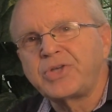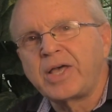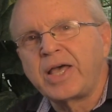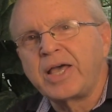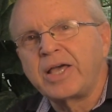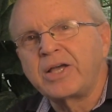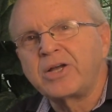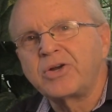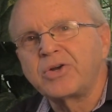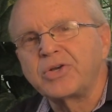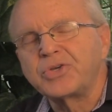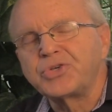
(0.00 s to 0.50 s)

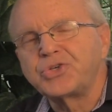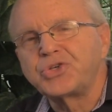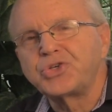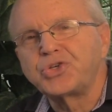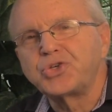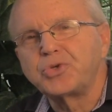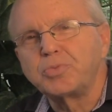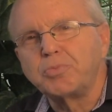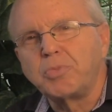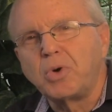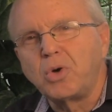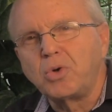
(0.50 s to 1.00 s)
anger is
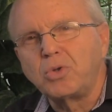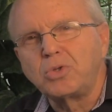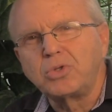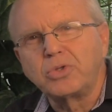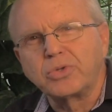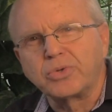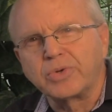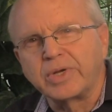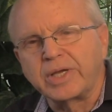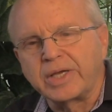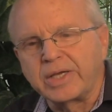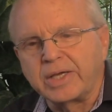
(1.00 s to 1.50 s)

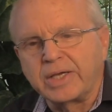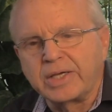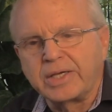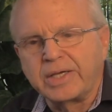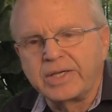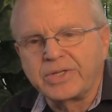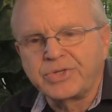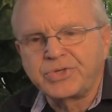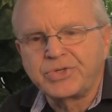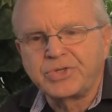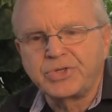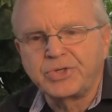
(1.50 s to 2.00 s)
smoldering
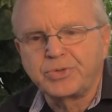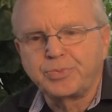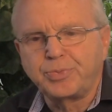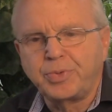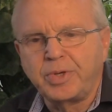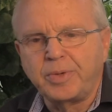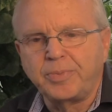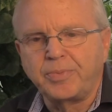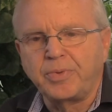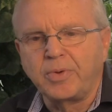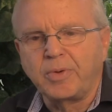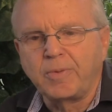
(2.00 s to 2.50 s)
against his
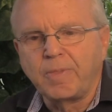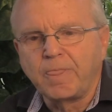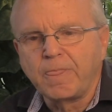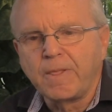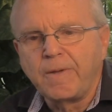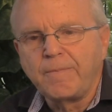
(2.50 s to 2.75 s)
people.